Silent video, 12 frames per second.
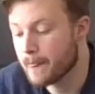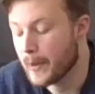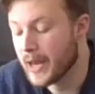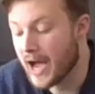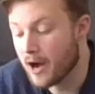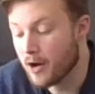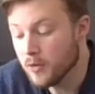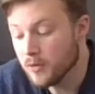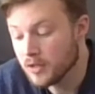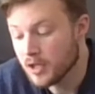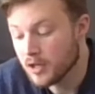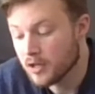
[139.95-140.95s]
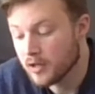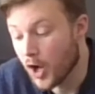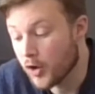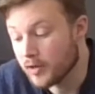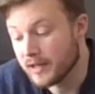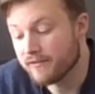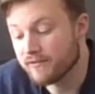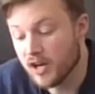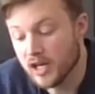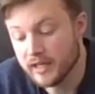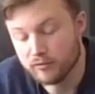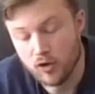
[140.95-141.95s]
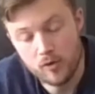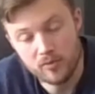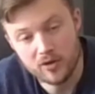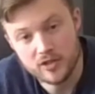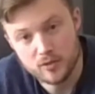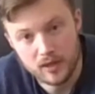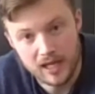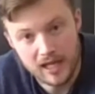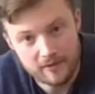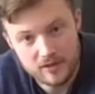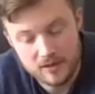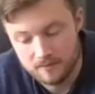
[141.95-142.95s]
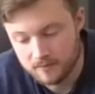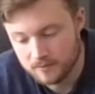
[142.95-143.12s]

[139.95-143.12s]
Now, only 5 robots were left.